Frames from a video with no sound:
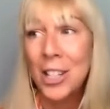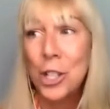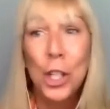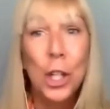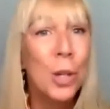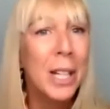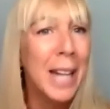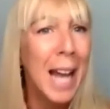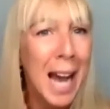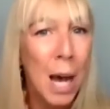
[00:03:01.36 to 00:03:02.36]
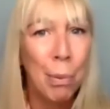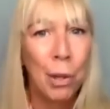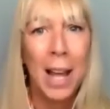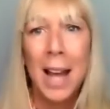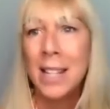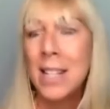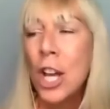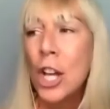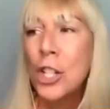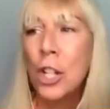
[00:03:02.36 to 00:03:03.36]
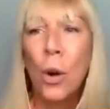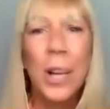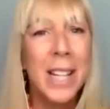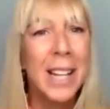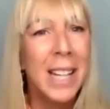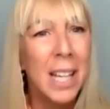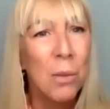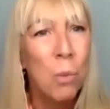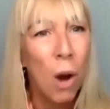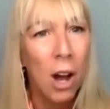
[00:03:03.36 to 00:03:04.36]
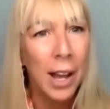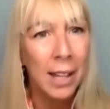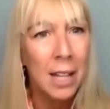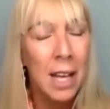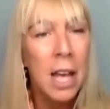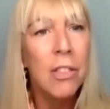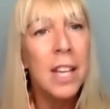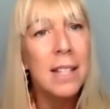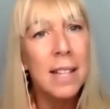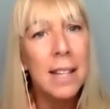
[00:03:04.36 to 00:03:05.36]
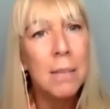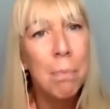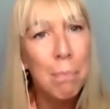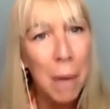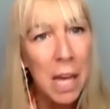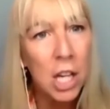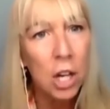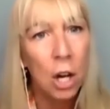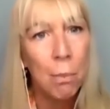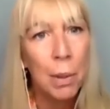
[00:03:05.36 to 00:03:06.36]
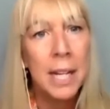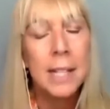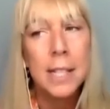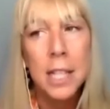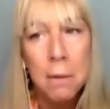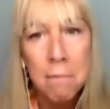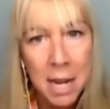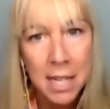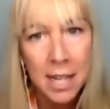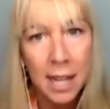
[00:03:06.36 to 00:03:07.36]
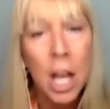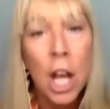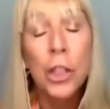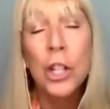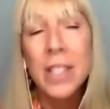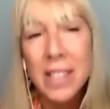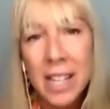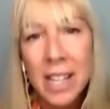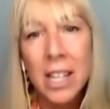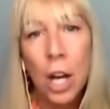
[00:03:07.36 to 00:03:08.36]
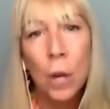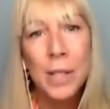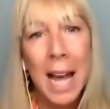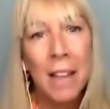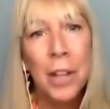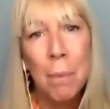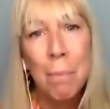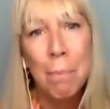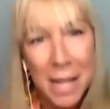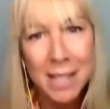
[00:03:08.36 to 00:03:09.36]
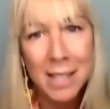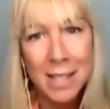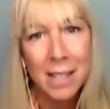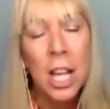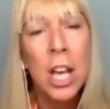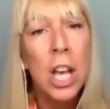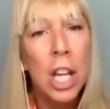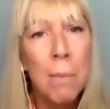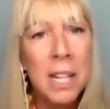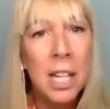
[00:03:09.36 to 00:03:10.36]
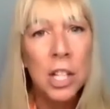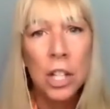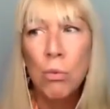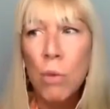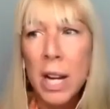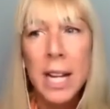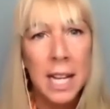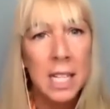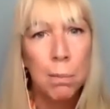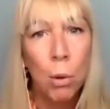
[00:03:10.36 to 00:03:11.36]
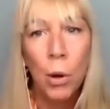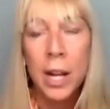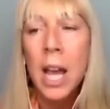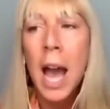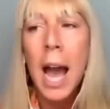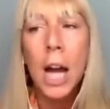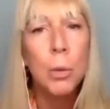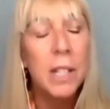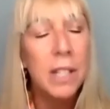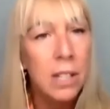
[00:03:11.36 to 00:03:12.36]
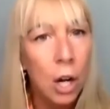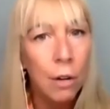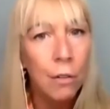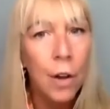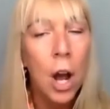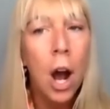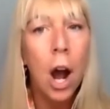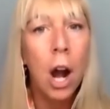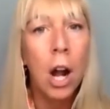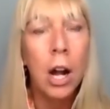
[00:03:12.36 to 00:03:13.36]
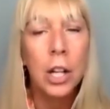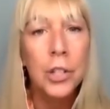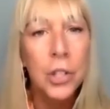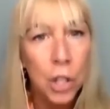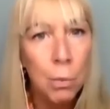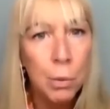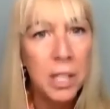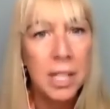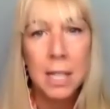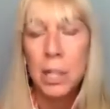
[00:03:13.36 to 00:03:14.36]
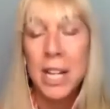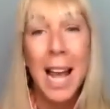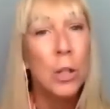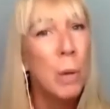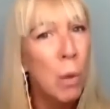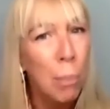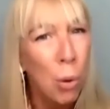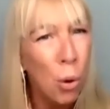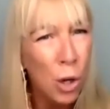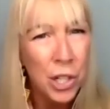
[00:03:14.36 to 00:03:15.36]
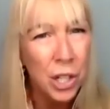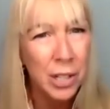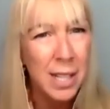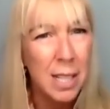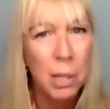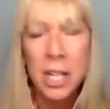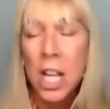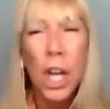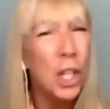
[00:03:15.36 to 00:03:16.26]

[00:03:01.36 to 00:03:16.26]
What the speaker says: Google and Apple and Deloitte and EY. This is big companies committing, their CEOs and their businesses committing to really exploring how do we serve our consumers with disability? How do we report on disability?